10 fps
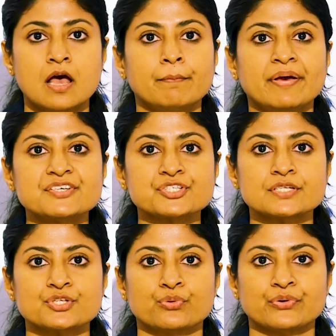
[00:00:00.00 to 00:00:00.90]

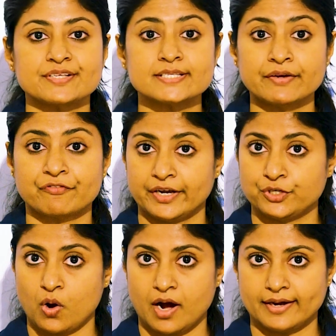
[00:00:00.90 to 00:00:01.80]
Patients who receive
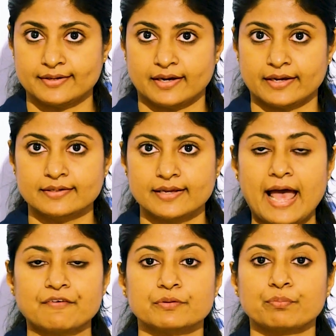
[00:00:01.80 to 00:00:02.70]
radioiodine
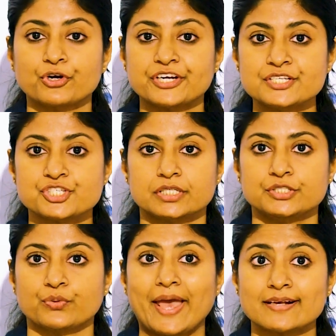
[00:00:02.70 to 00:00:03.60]
have the potential
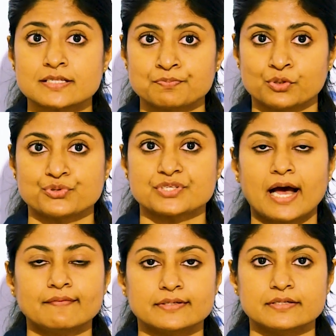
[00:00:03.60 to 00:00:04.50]
to expose
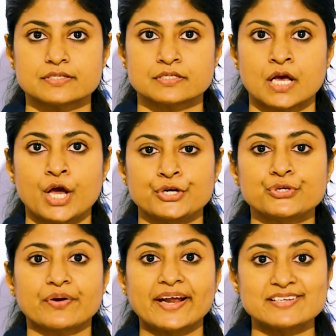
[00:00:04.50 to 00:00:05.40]
others
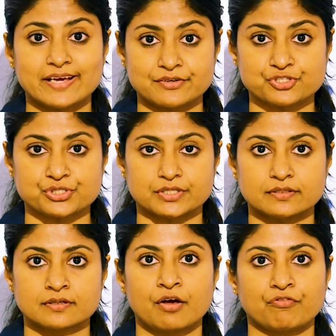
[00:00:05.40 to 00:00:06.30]
to radiation
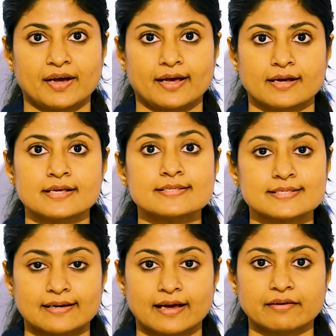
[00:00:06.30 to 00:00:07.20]
via
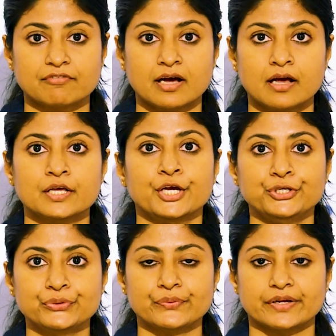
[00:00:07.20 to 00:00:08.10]
saliva,
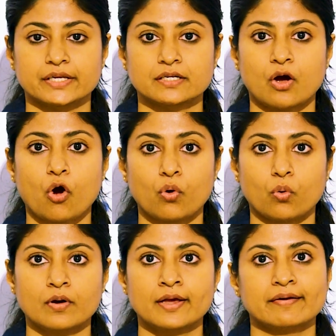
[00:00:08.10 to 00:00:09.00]
urine,
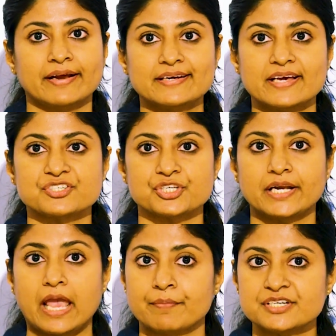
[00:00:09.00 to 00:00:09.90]
or radiation
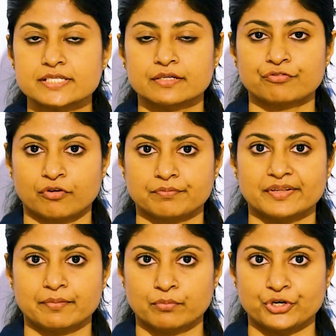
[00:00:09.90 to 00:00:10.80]
emitting from
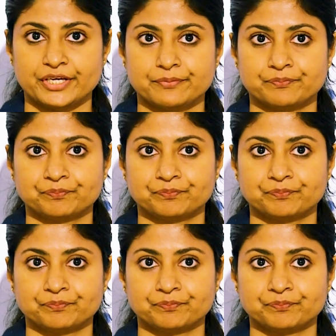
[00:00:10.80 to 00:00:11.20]
their body.